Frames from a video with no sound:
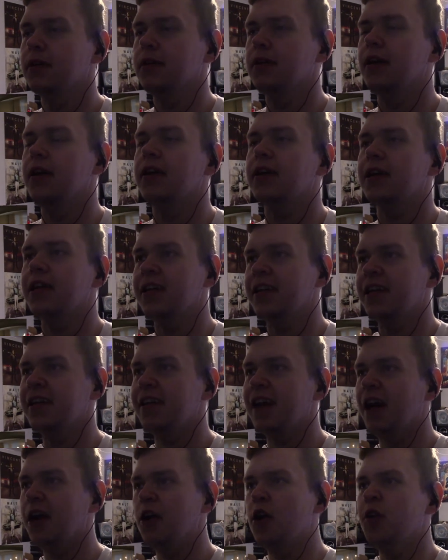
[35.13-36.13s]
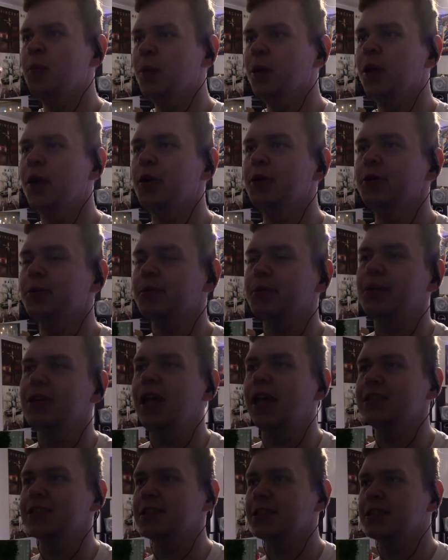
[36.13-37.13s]
Oh, I can hear that Home Alone
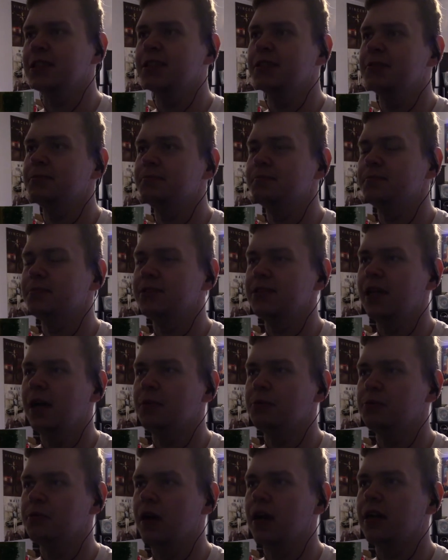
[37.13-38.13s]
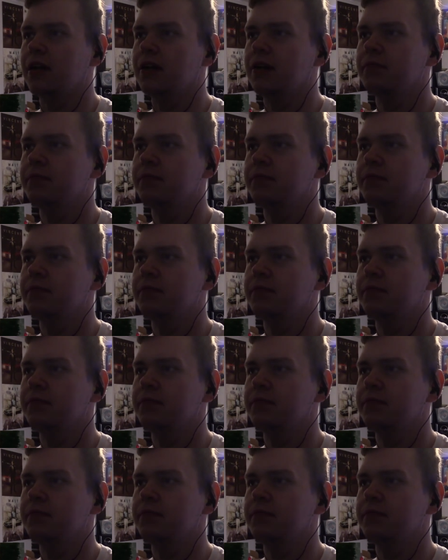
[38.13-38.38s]
classic soundtrack.